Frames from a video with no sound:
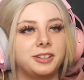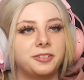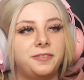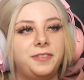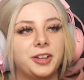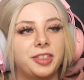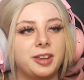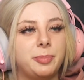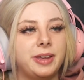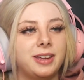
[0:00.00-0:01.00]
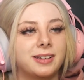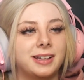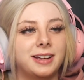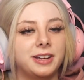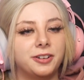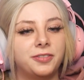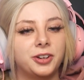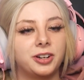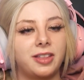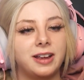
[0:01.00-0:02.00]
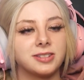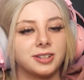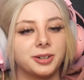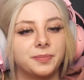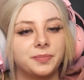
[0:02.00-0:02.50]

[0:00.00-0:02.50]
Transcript: you filthy pig. I got your fertilizer.